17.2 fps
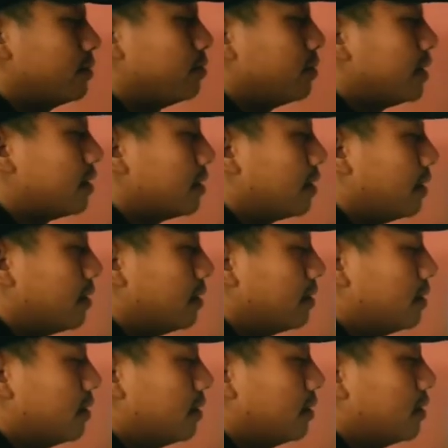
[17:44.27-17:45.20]
Meter.
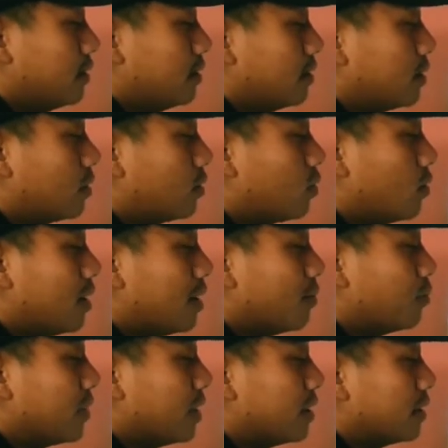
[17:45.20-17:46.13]

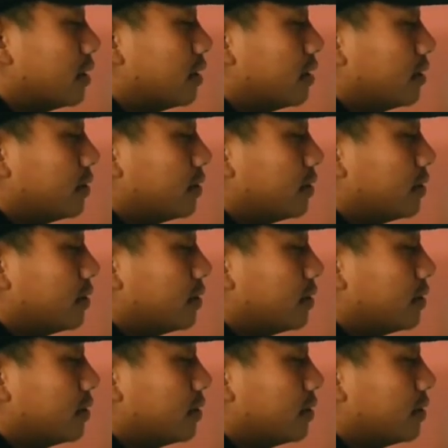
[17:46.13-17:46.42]
Coulomb meter.